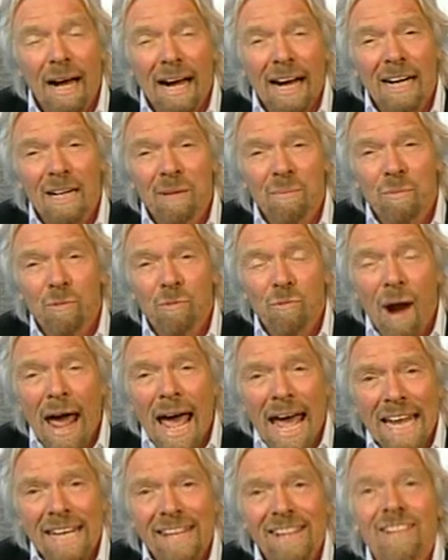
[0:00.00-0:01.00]
um,
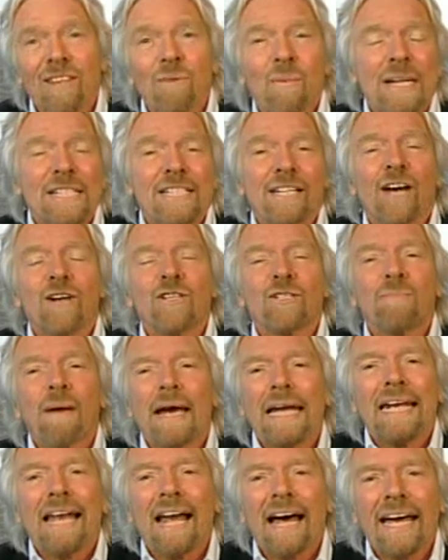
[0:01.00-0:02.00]
ran the West Coast
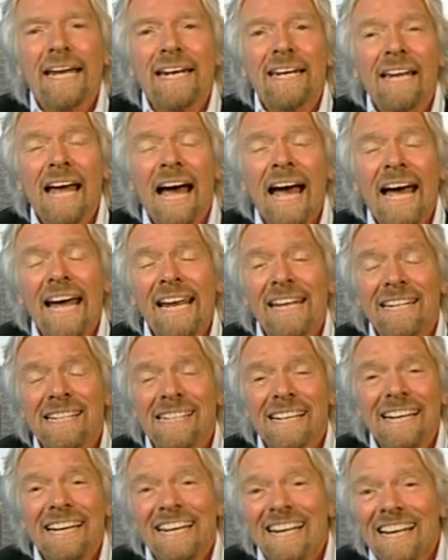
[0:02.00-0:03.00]
Main Line, and
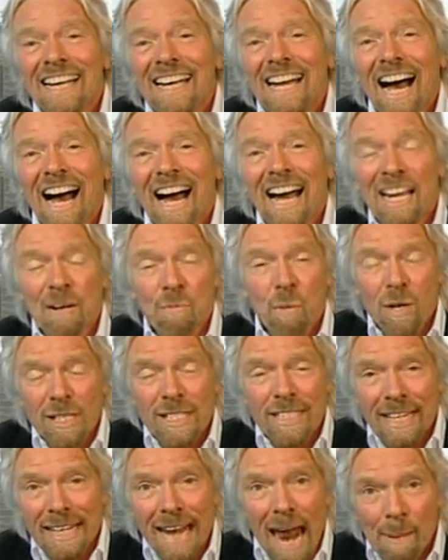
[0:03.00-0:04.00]
uh, it
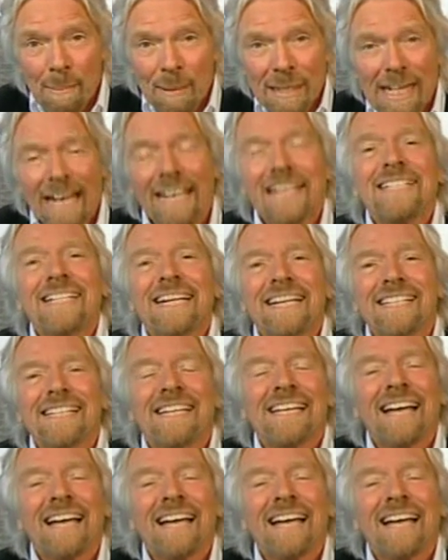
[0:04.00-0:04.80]
was dilapidated.